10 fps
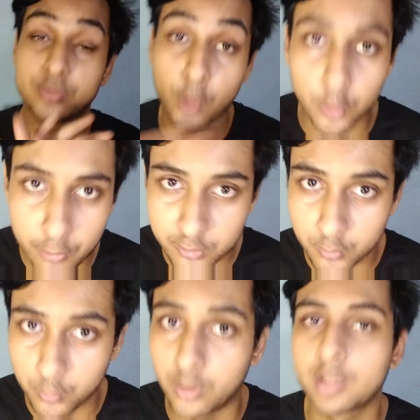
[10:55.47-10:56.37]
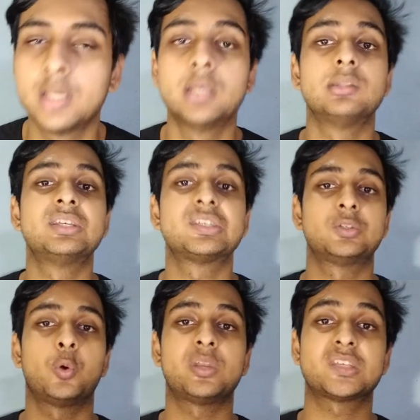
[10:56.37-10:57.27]
is not going to work. This
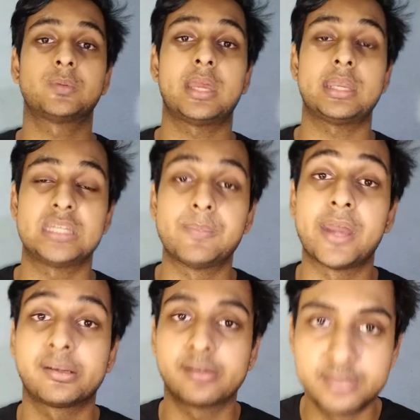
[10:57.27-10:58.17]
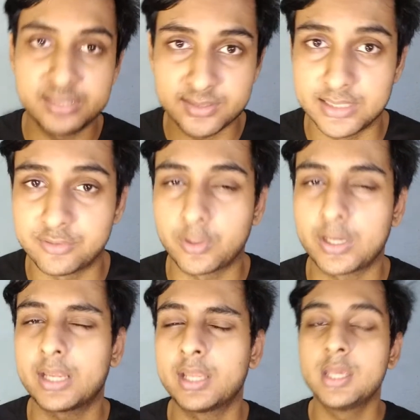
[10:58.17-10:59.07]
is known as antibiotic resistance.
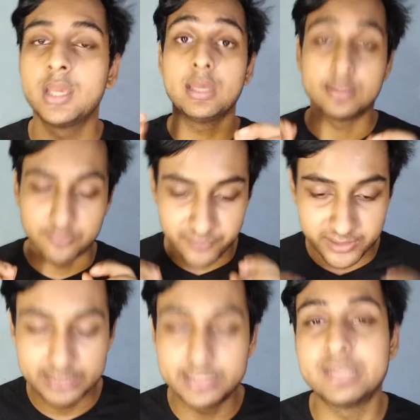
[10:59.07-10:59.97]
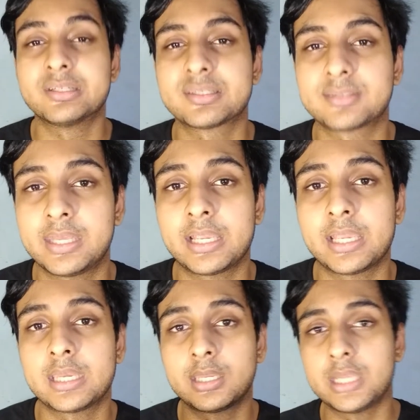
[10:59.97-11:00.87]
Okay, it's a very dangerous thing in